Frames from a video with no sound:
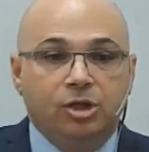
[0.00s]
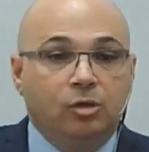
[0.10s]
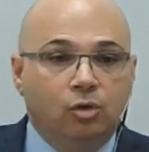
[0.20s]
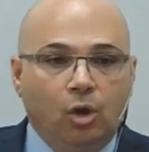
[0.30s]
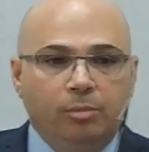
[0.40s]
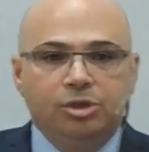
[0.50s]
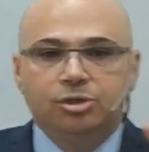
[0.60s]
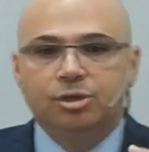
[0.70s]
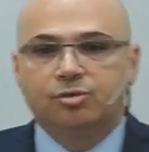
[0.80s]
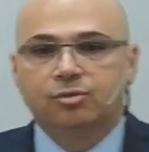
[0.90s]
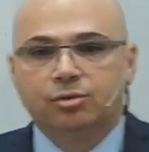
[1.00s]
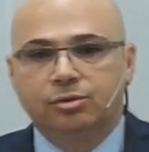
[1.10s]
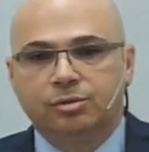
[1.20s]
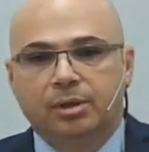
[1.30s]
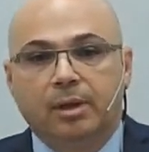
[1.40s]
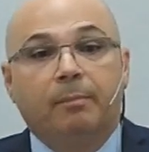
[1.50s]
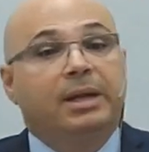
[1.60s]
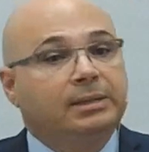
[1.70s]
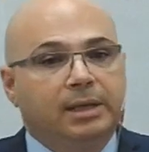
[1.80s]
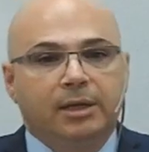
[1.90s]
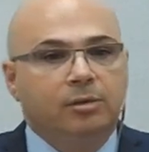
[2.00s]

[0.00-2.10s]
crazy things being done